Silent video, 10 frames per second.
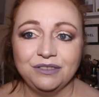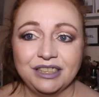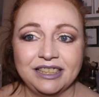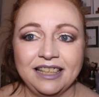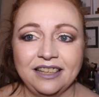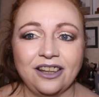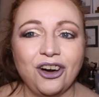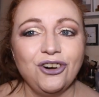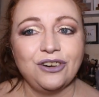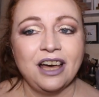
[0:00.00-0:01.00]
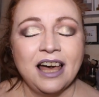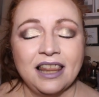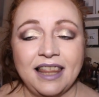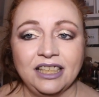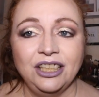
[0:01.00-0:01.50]
you've seen the look
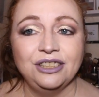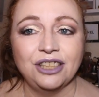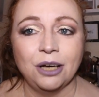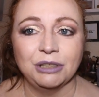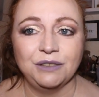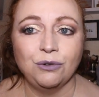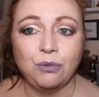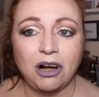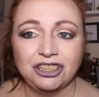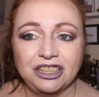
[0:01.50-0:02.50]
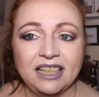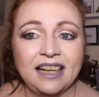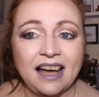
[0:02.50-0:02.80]
thank you so much for watching